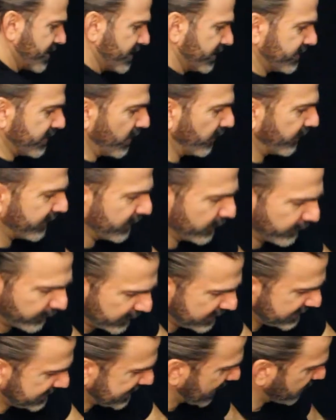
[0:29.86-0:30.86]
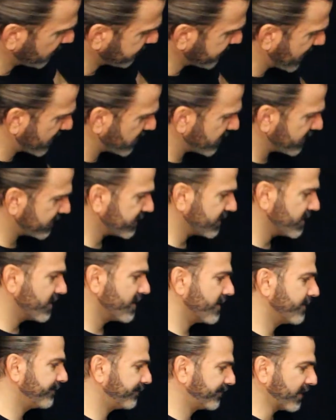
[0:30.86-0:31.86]
So don't feel freaked out about it,
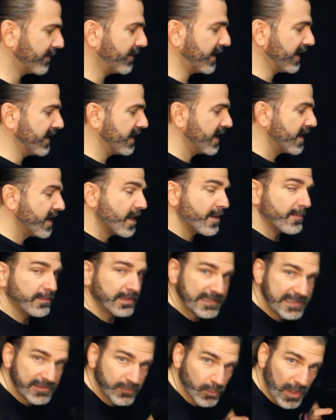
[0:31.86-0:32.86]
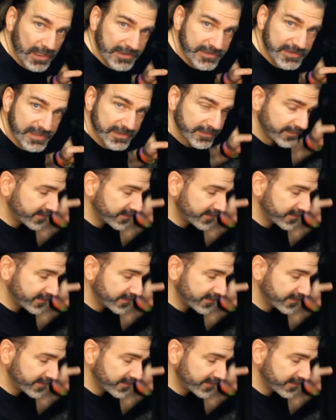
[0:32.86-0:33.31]
but please watch this